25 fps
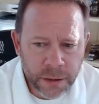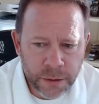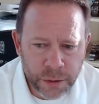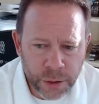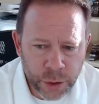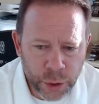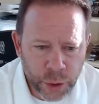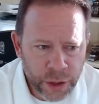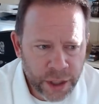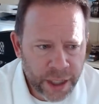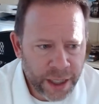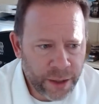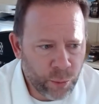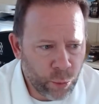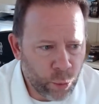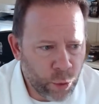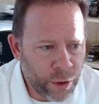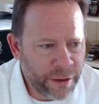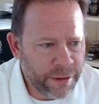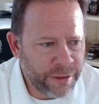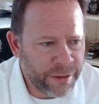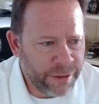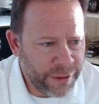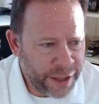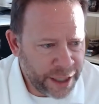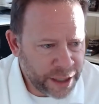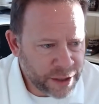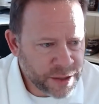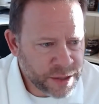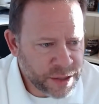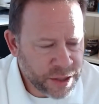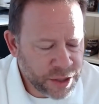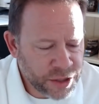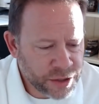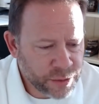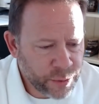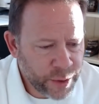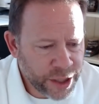look at what their
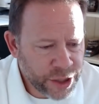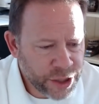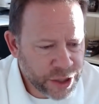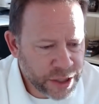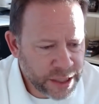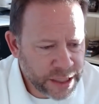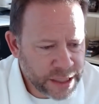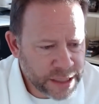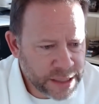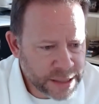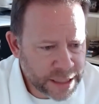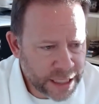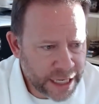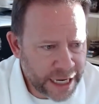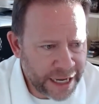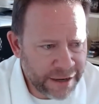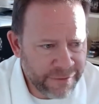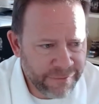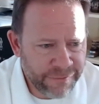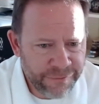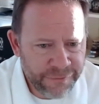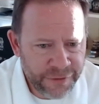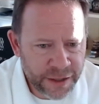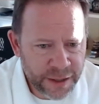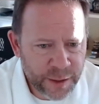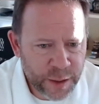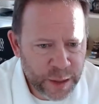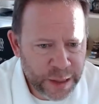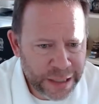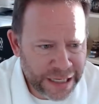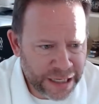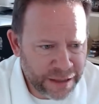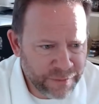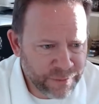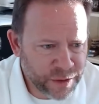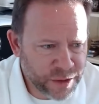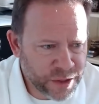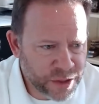situation is and fit the
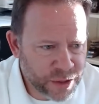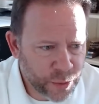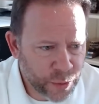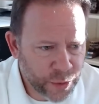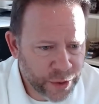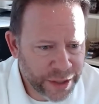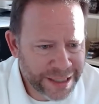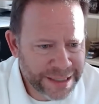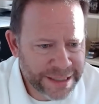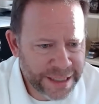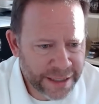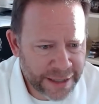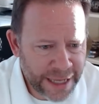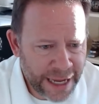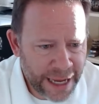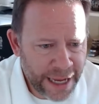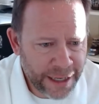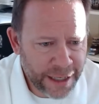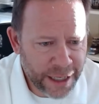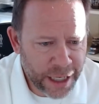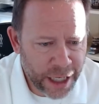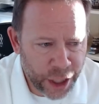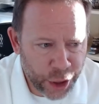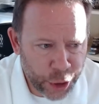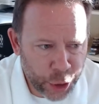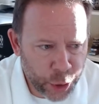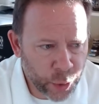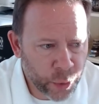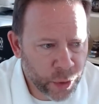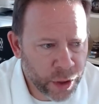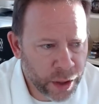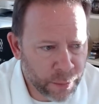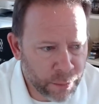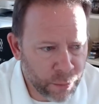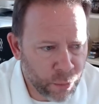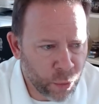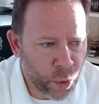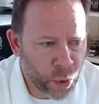inventory to that, and you'll
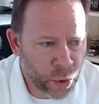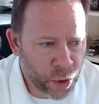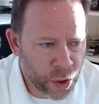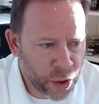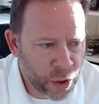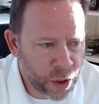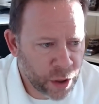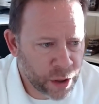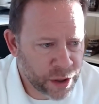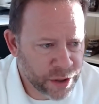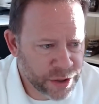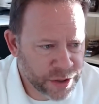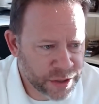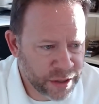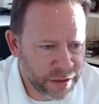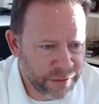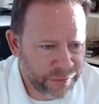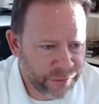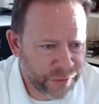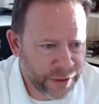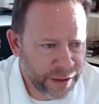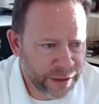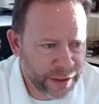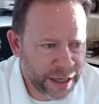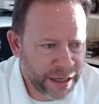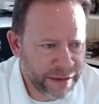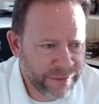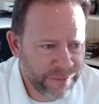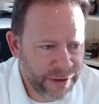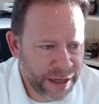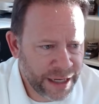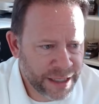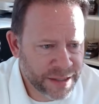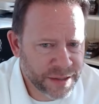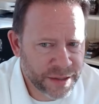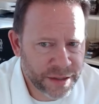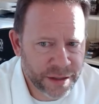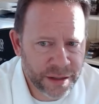get more cars to the front line
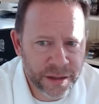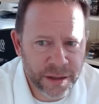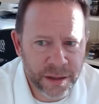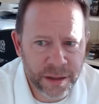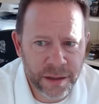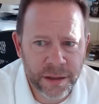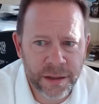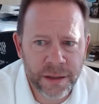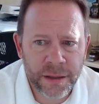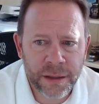faster.